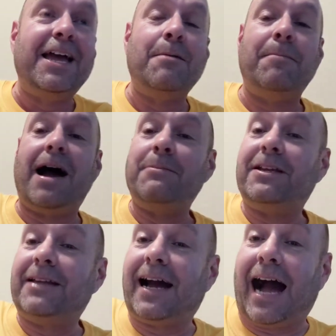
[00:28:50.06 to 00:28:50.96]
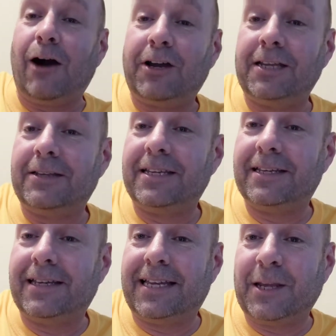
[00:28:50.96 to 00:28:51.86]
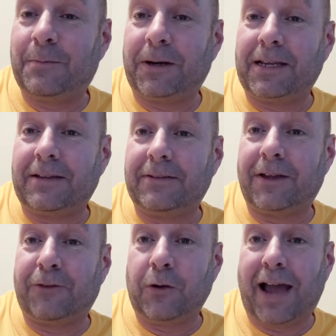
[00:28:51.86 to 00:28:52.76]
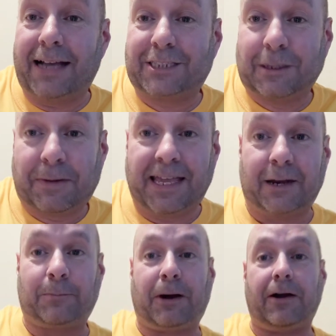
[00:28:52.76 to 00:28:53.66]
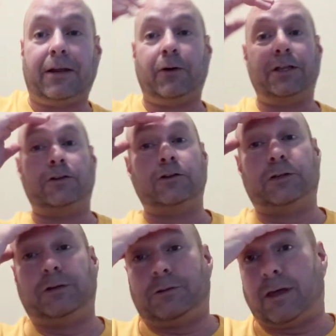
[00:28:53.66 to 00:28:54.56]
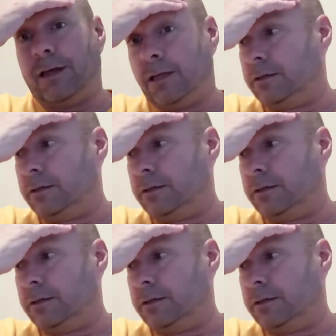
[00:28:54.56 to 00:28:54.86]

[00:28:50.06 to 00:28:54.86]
I mean, how can anybody? If you ask somebody at a party what you do, excuse me,